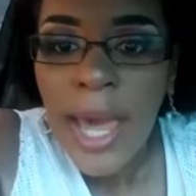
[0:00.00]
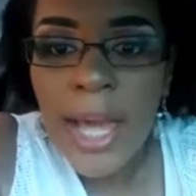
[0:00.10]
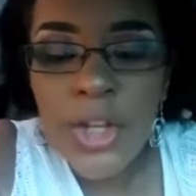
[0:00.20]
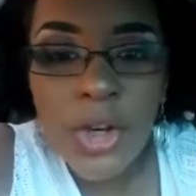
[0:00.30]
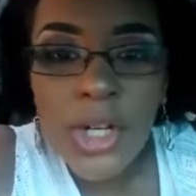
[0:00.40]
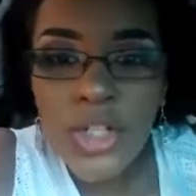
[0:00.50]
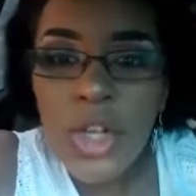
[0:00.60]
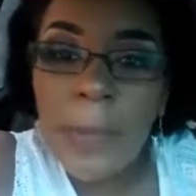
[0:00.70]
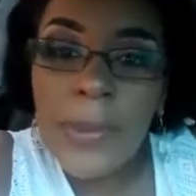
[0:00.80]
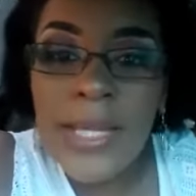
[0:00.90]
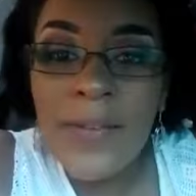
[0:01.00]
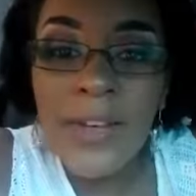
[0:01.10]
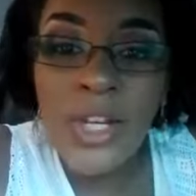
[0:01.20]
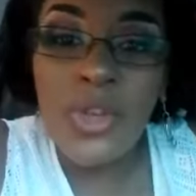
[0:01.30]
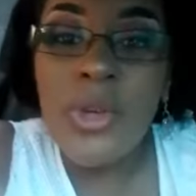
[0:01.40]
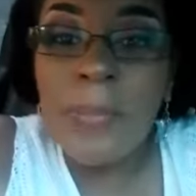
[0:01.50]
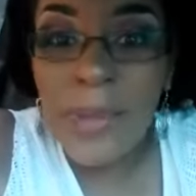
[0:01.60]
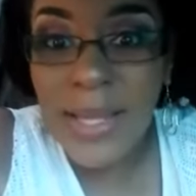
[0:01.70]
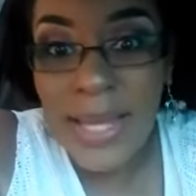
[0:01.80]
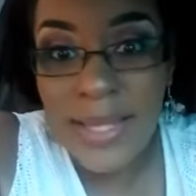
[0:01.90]
And you're going to start believing that you can
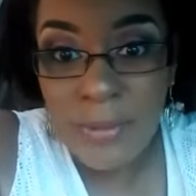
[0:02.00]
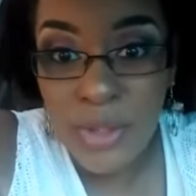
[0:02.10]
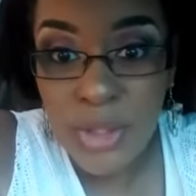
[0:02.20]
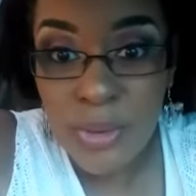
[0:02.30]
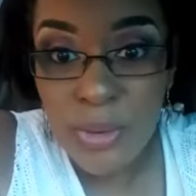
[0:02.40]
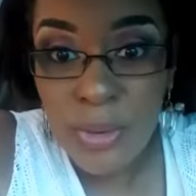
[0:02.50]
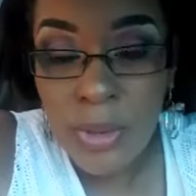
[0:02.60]
be like them too.